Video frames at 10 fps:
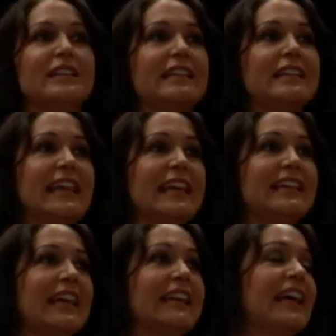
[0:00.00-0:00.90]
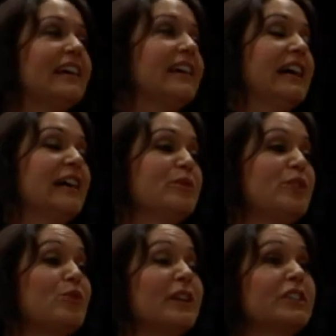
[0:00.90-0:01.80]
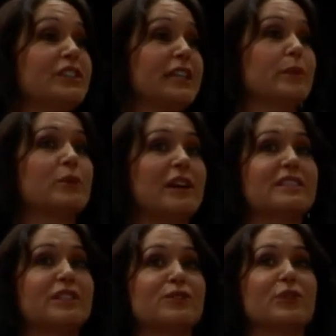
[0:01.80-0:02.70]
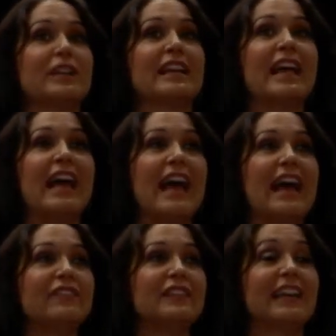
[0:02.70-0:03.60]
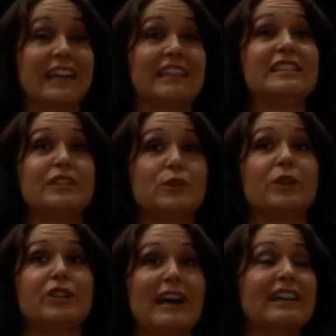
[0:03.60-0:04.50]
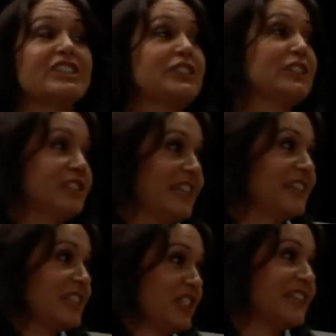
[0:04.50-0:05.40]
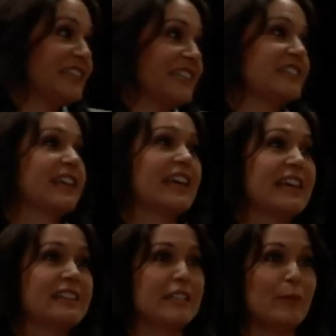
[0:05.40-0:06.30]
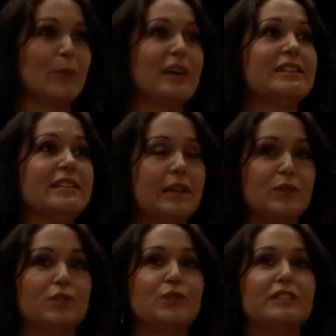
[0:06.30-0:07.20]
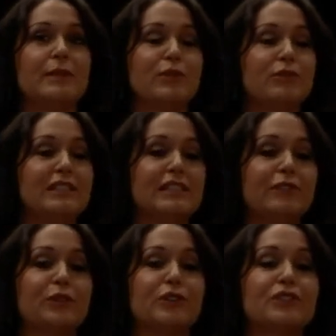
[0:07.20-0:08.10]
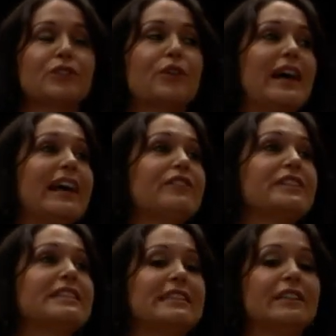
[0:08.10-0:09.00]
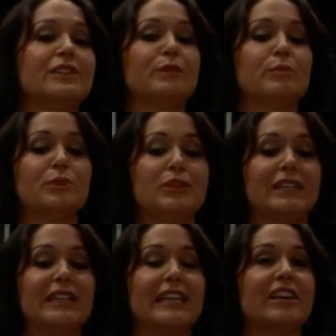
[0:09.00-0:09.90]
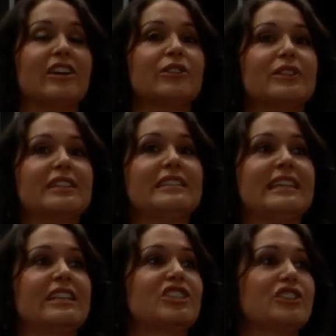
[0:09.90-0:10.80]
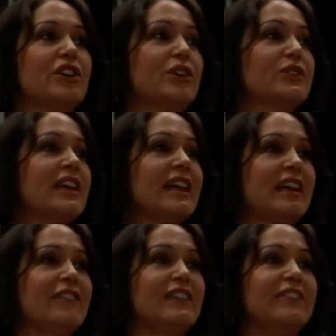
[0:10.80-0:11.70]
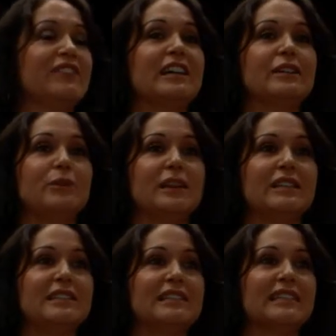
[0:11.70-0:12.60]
it again, and you want to create a process for it. And this is where you actually create the checklist. Like step 1, step 2, step 3, step 4. So every single employee in our organization knows if they have done it once,